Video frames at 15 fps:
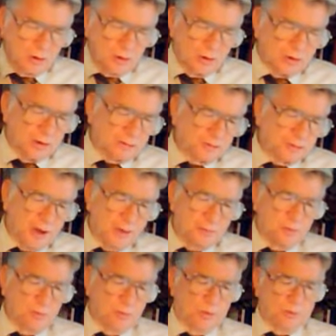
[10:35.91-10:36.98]
Look at
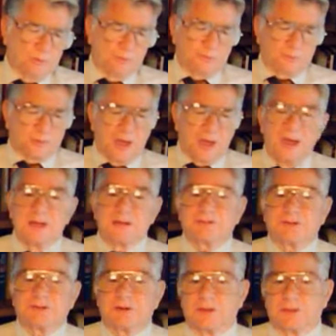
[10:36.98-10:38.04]
Samuel.
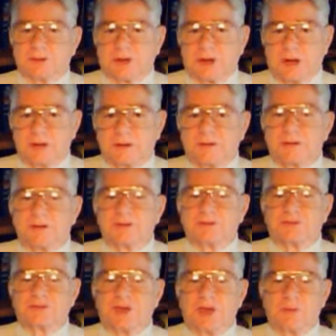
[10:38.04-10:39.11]
Here's another guy.
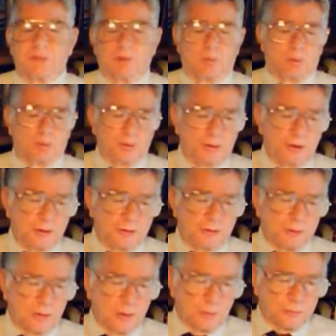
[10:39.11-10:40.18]
Samuel, you
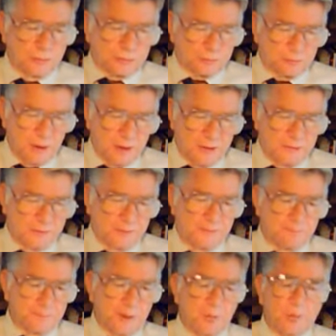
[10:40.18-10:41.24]
need to know this man.
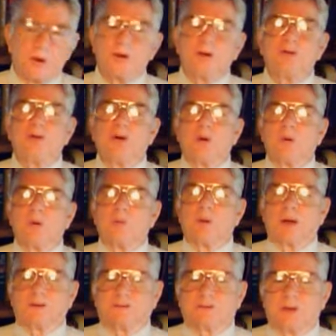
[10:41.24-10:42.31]
What do you know
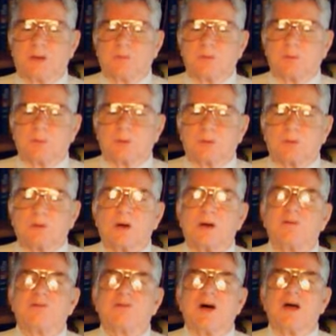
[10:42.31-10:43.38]
about Samuel?
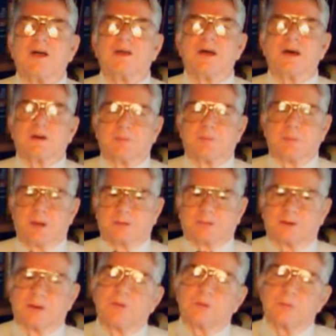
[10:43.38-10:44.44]
Find out
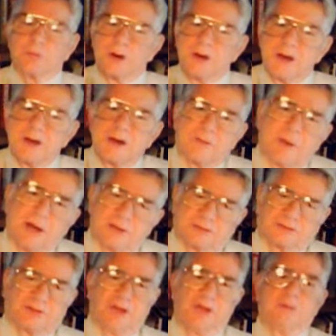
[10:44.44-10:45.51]
about Samuel. Read
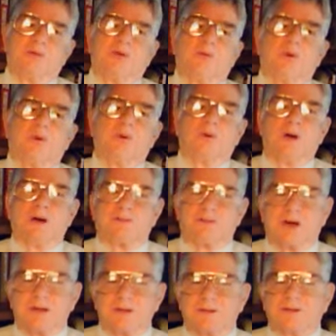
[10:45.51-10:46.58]
about Samuel.
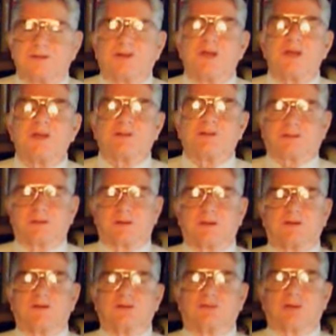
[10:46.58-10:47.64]
Find the
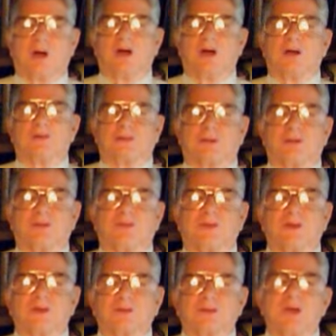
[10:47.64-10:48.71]
testing and the trials and the
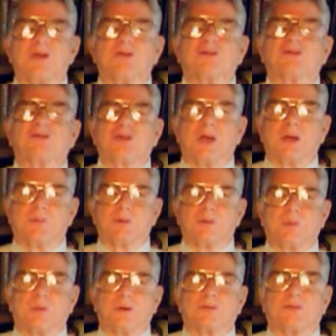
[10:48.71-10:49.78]
things
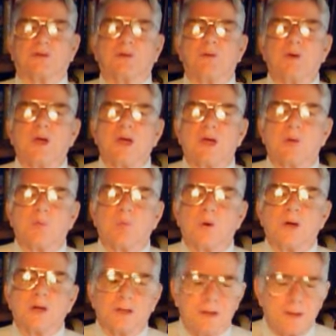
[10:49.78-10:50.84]
Samuel went through
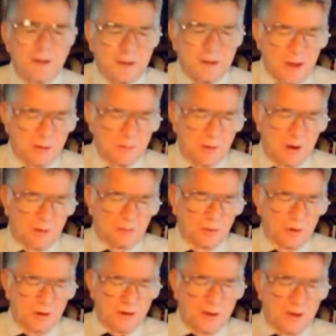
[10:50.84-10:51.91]
and where he came out
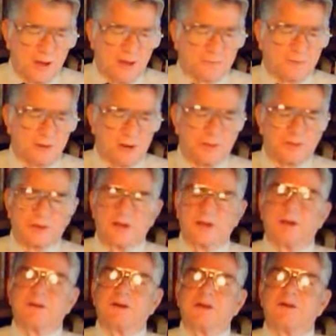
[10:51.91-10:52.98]
at the other
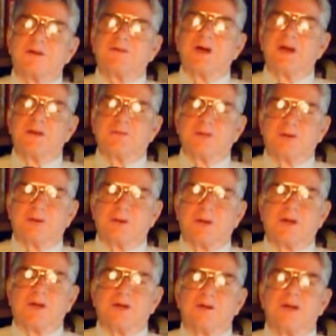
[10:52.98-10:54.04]
end. David.
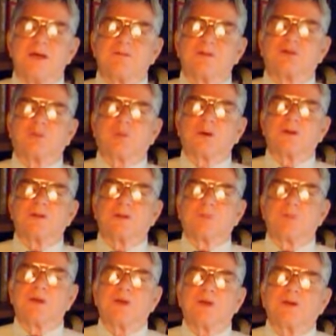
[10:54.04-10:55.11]
David's one of
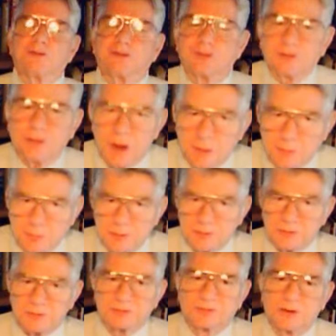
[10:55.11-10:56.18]
the biggest
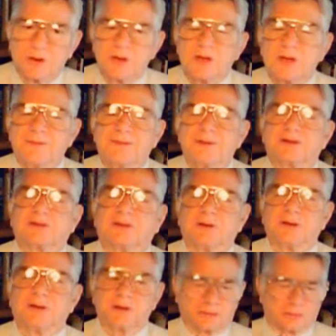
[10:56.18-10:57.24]
champions in this
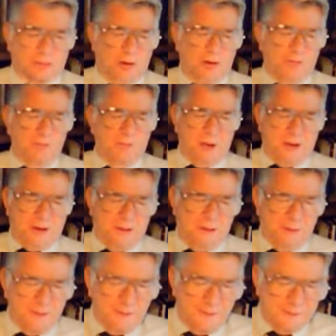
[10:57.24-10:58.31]
list of
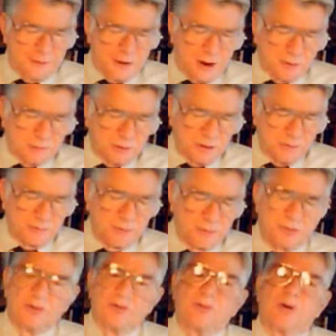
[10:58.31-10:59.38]
men that I'm
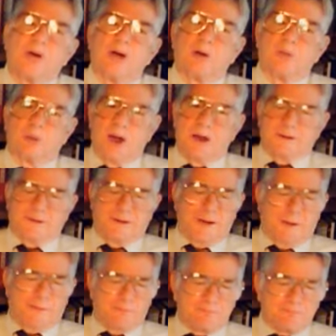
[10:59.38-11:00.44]
giving you right
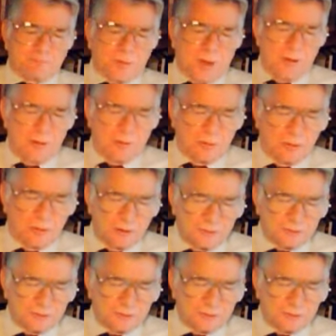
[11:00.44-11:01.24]
now. There are a